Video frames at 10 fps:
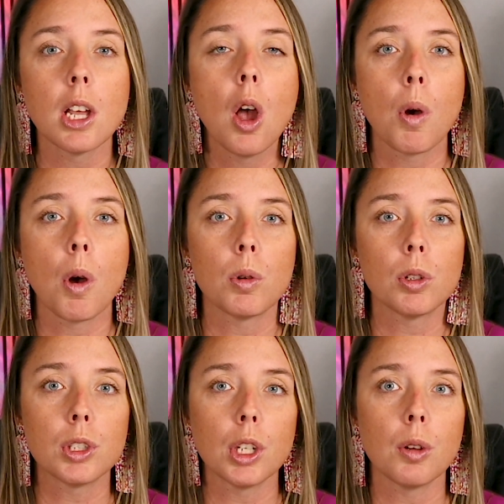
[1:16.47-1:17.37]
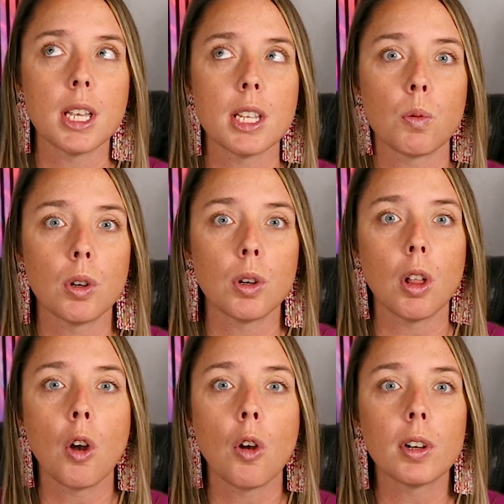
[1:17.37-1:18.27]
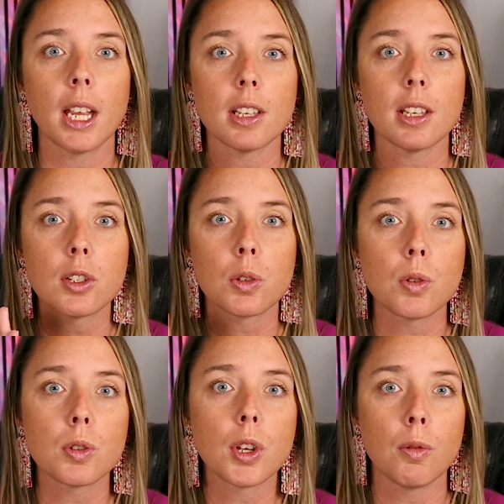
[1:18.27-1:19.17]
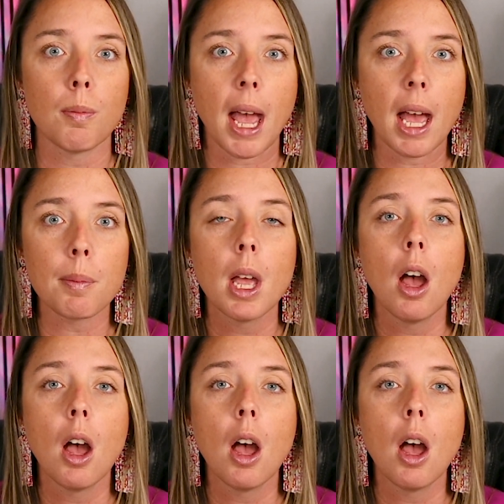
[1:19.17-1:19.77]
what we'll do is we'll overlay the school zone map